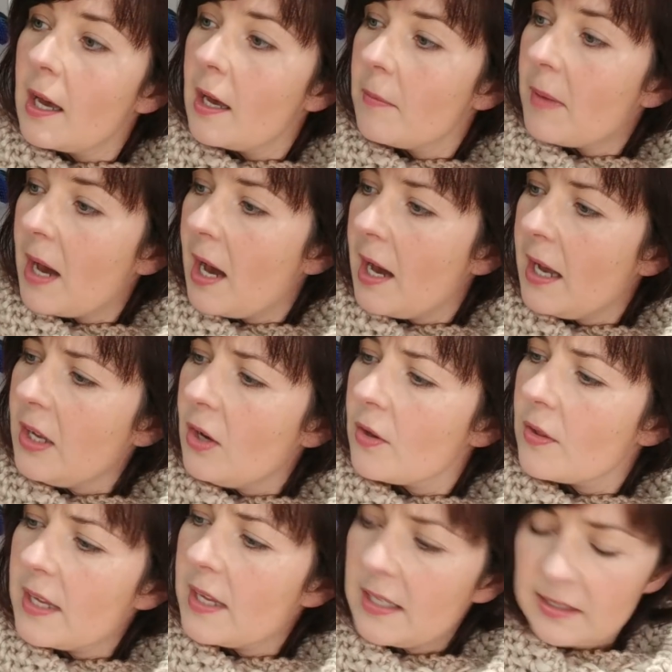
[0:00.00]
I
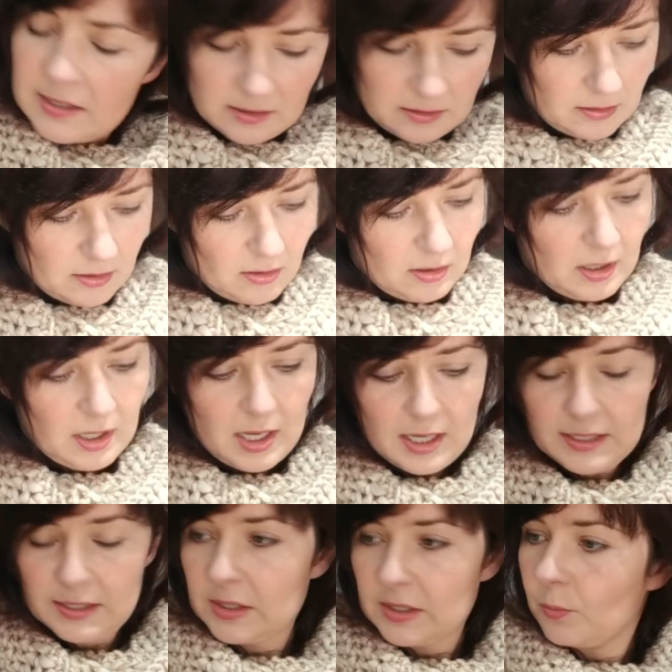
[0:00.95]
got this
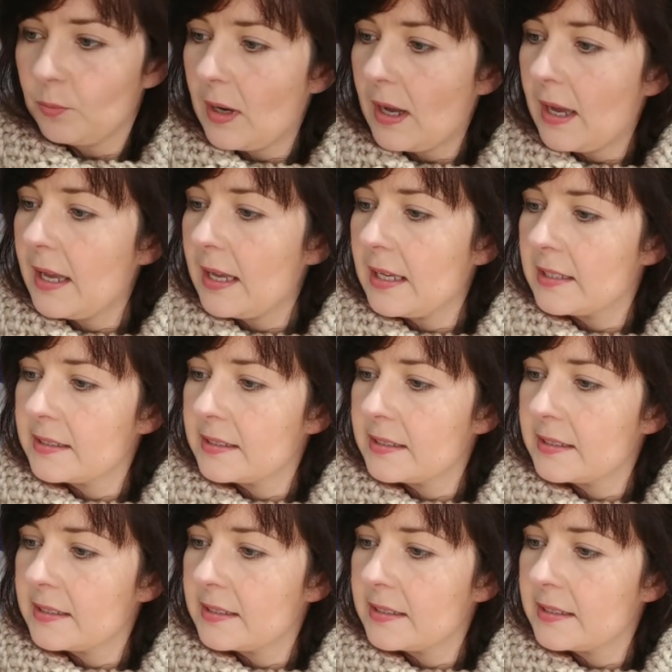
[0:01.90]
online somewhere.